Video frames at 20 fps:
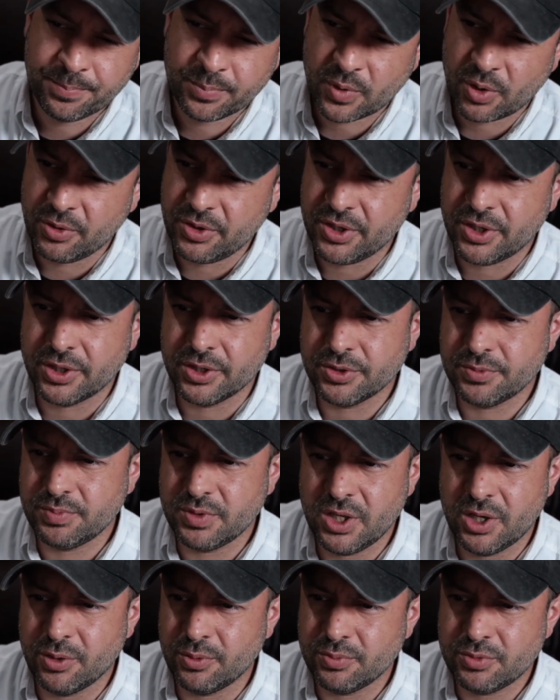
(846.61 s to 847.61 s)
or you're going
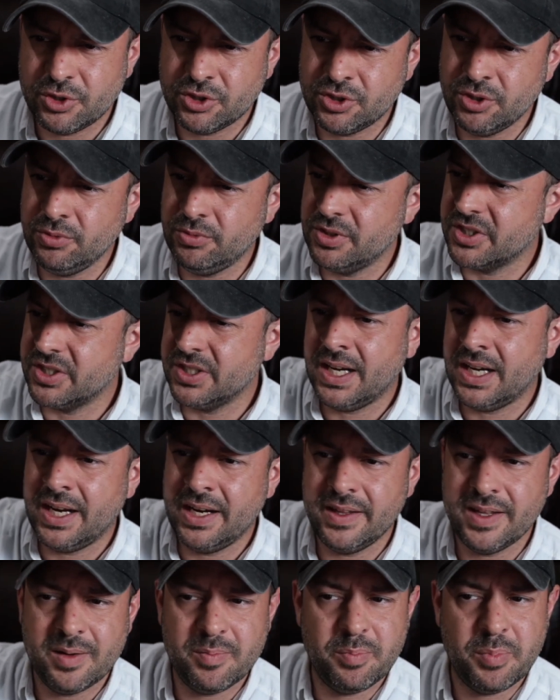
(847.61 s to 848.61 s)
to, shoot the side of
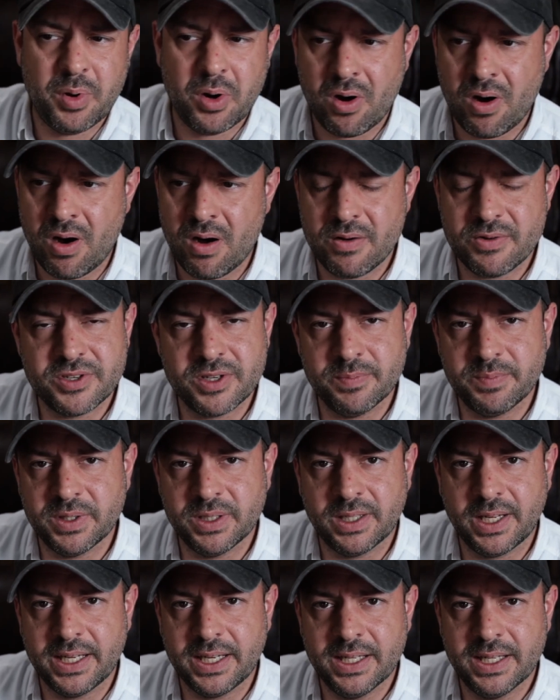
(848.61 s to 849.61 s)
that barn or something
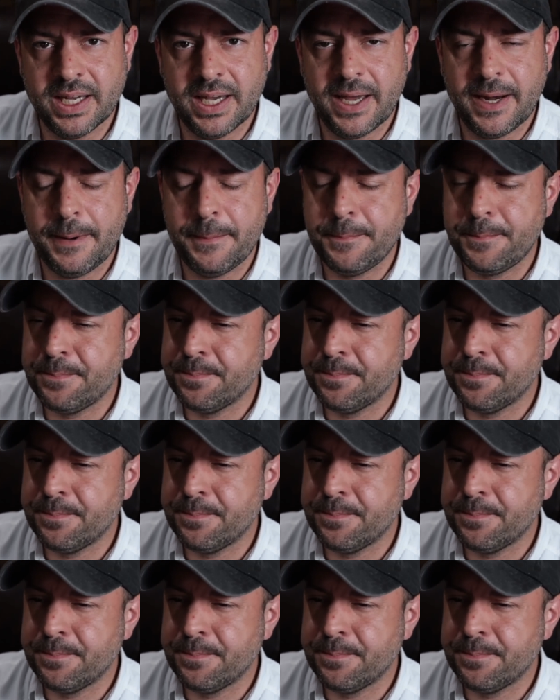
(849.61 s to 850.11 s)
like that.